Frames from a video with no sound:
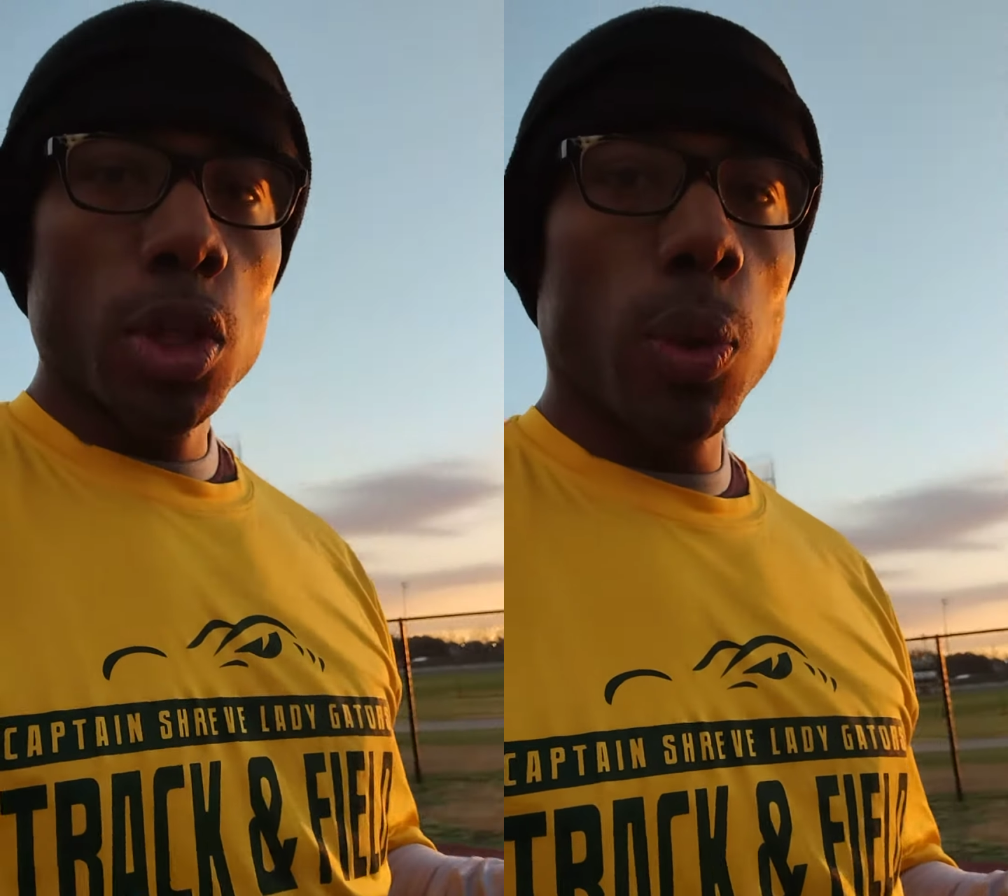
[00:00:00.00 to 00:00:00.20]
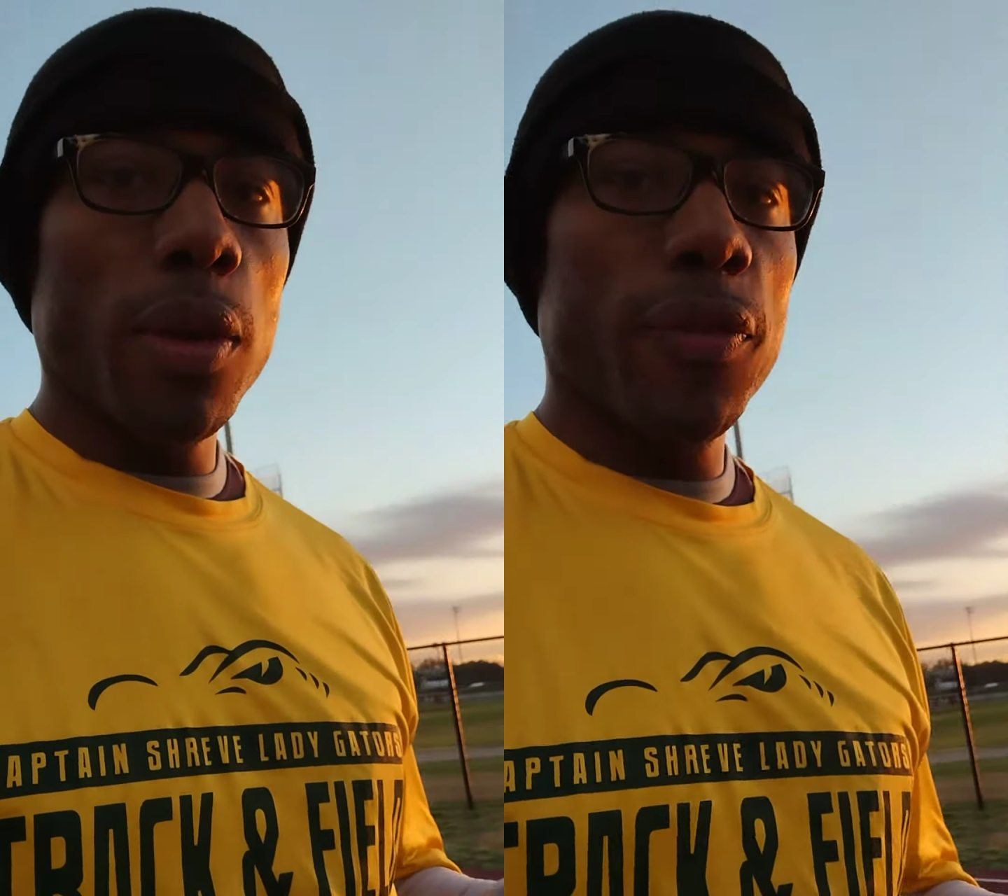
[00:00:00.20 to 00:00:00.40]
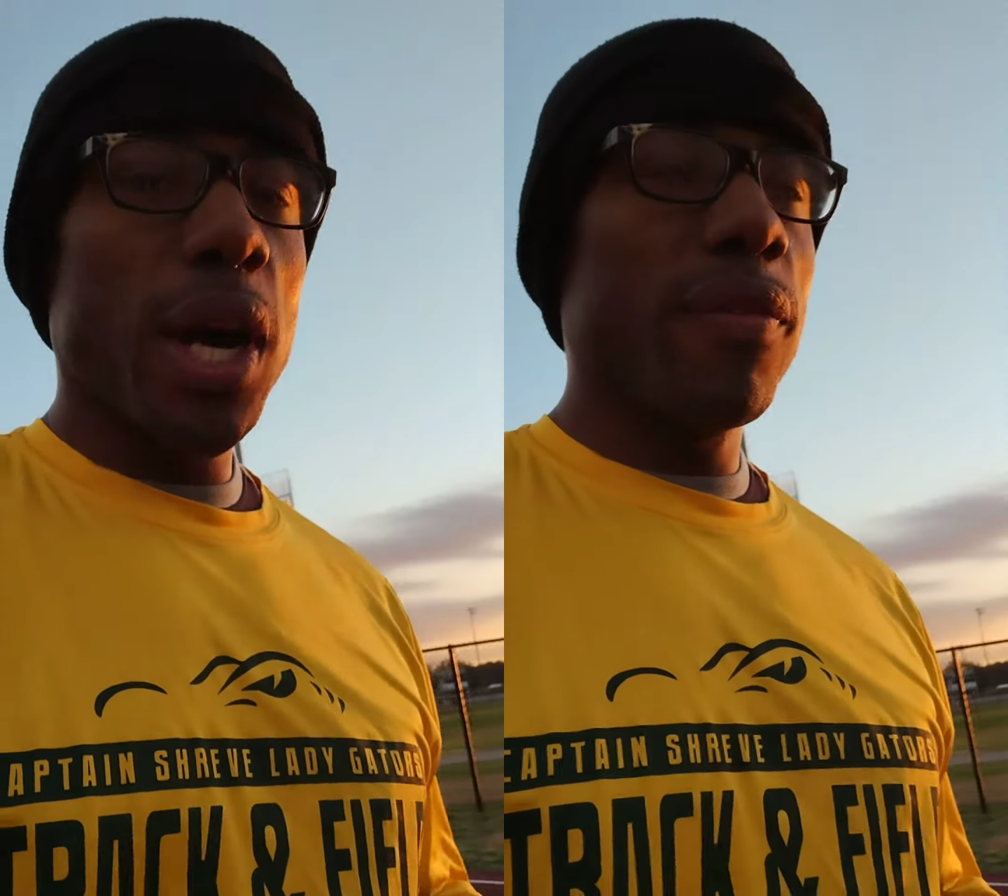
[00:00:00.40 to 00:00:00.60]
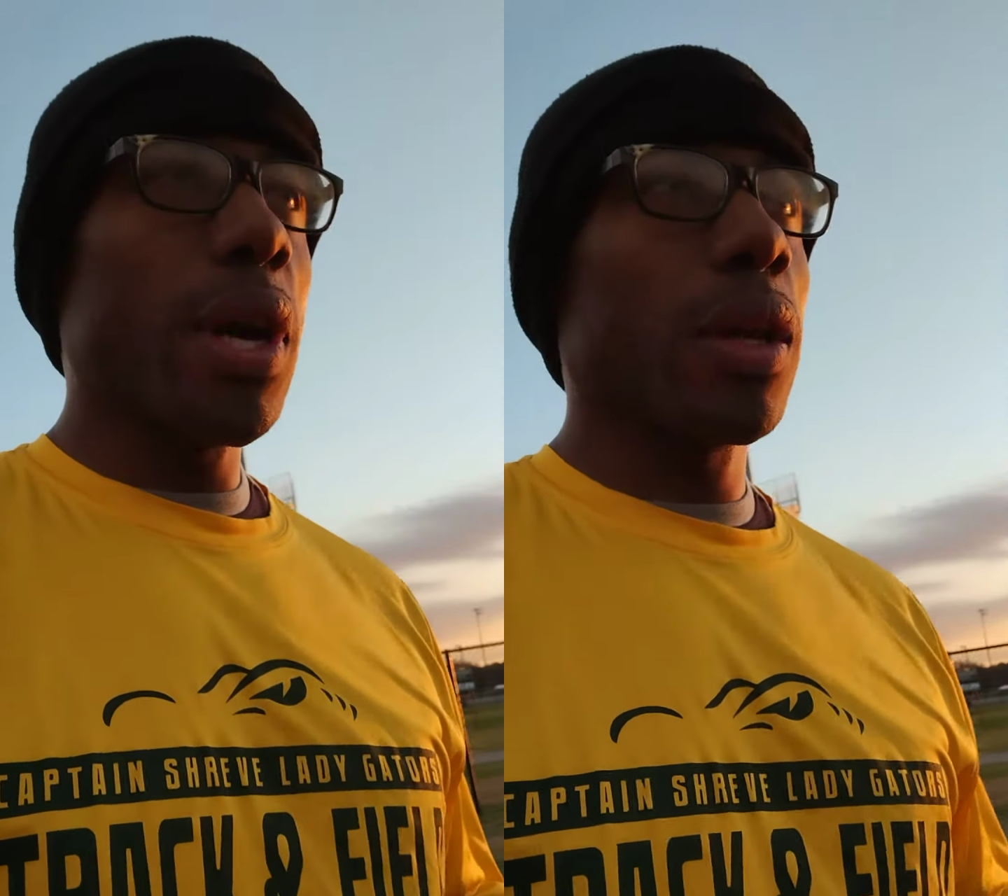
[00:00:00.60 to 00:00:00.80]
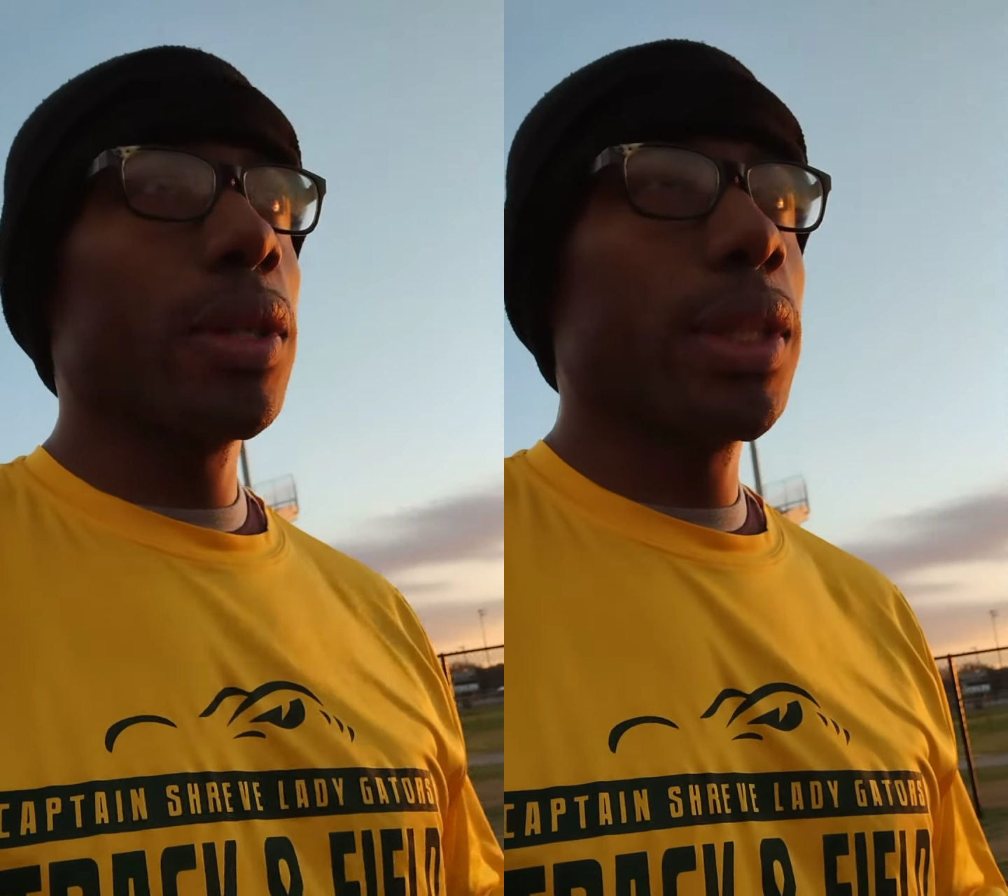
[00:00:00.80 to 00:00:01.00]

$25